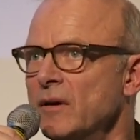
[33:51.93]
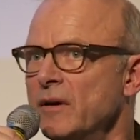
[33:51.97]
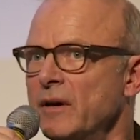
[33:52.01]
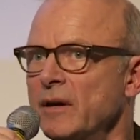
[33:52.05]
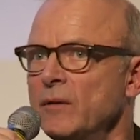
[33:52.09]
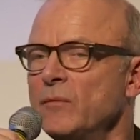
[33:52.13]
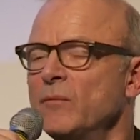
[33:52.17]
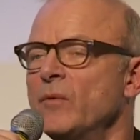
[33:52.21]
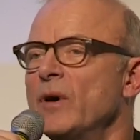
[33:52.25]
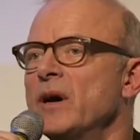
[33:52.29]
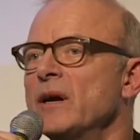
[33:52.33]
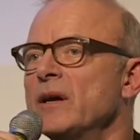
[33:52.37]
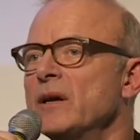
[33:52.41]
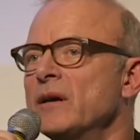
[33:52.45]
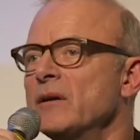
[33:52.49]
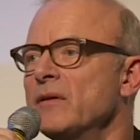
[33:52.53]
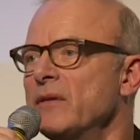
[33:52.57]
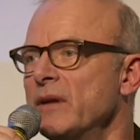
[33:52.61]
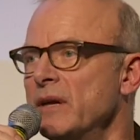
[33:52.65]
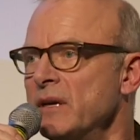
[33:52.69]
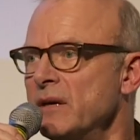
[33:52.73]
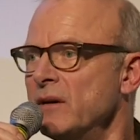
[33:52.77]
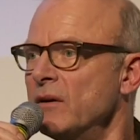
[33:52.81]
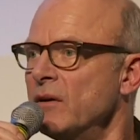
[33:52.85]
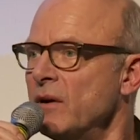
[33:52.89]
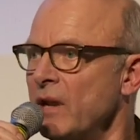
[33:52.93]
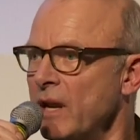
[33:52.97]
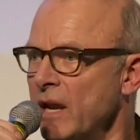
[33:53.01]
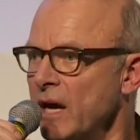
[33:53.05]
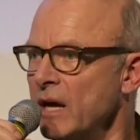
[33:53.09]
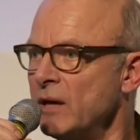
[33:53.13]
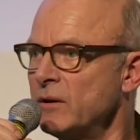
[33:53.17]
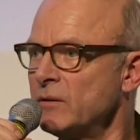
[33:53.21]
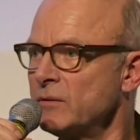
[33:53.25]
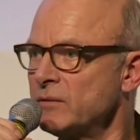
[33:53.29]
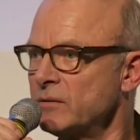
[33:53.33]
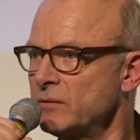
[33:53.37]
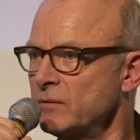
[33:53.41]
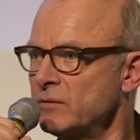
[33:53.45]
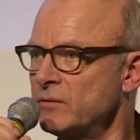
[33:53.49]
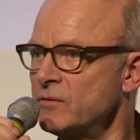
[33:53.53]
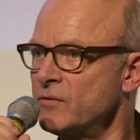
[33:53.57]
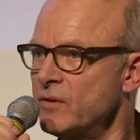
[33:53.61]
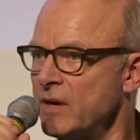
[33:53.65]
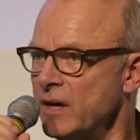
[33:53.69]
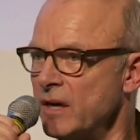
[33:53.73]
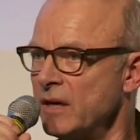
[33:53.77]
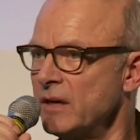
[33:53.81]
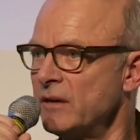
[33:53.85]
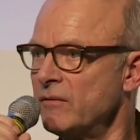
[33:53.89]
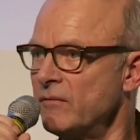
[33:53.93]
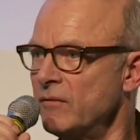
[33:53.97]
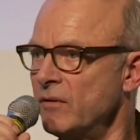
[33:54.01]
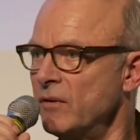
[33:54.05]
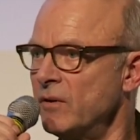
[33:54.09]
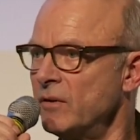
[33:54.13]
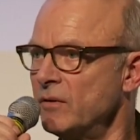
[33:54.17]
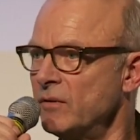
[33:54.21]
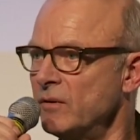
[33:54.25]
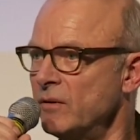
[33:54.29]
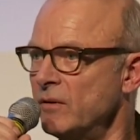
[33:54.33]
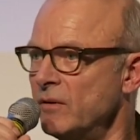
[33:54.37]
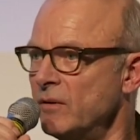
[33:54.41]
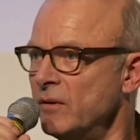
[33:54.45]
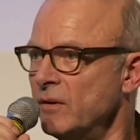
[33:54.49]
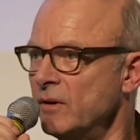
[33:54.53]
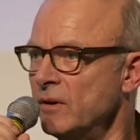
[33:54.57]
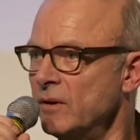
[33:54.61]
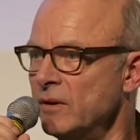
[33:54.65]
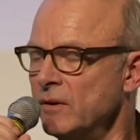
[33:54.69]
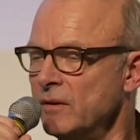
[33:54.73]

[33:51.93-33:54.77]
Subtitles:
why are they allowed to drive on